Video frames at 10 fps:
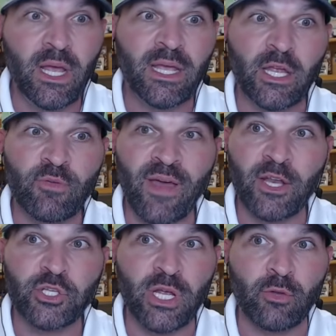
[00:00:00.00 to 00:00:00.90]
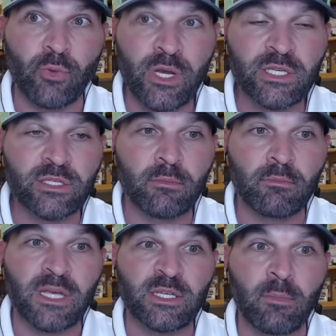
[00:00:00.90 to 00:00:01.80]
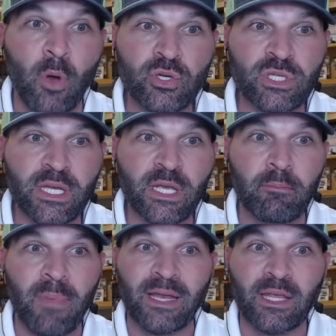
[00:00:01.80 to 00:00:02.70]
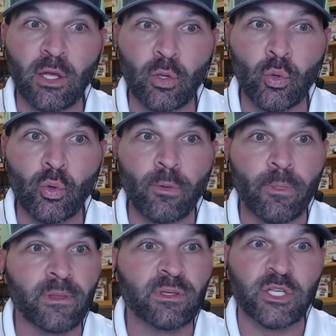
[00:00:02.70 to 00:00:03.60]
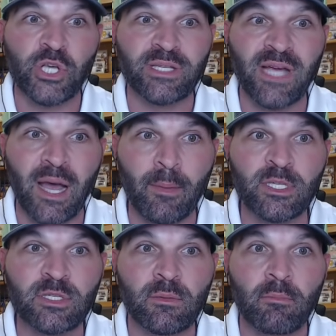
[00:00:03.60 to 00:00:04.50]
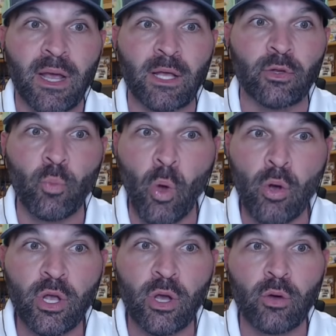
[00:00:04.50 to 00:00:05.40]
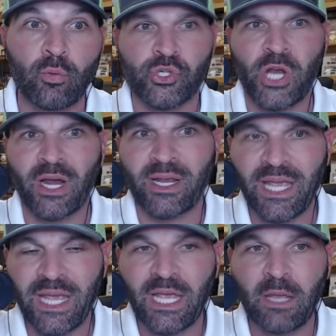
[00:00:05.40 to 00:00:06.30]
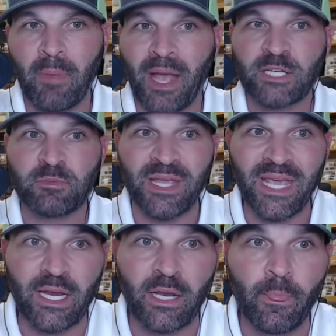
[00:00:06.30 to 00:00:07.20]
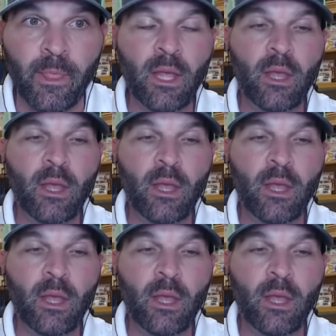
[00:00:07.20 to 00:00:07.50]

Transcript: Again, you've added Jalen Reese, Maisie Mosley, Matt Gillul, DJ Thomas, Michael Nwoko, Rashad King, Max McKinnon,